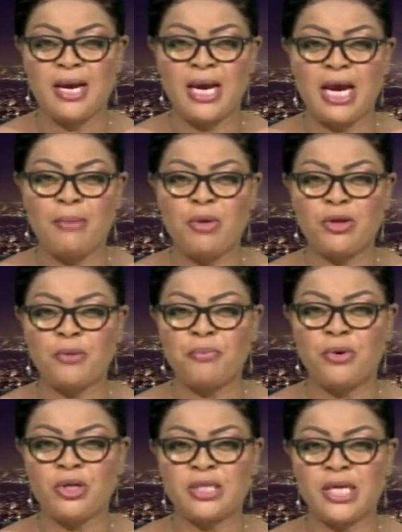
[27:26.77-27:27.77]
Among the
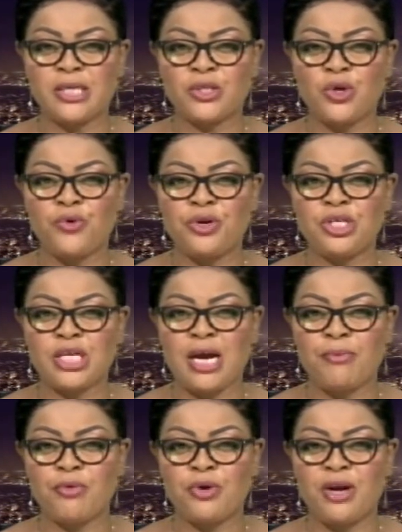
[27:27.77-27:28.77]
projects Orange
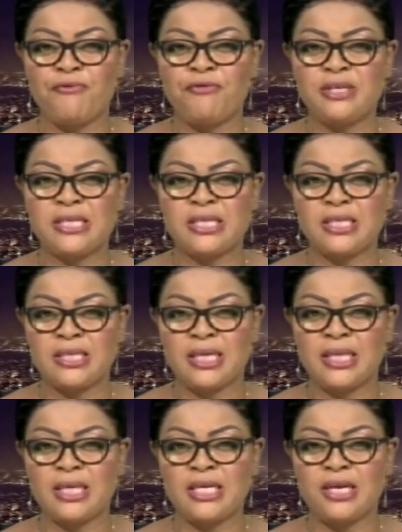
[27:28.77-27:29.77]
Cameroon envisages
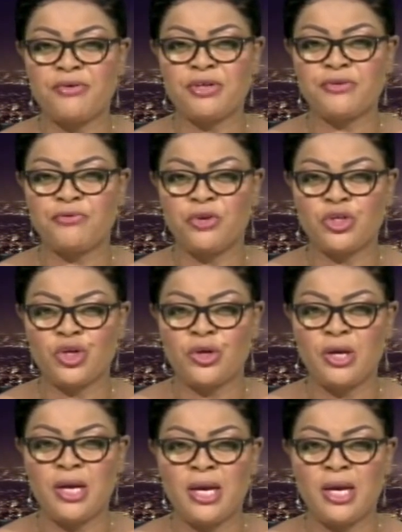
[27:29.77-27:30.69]
in the nearest future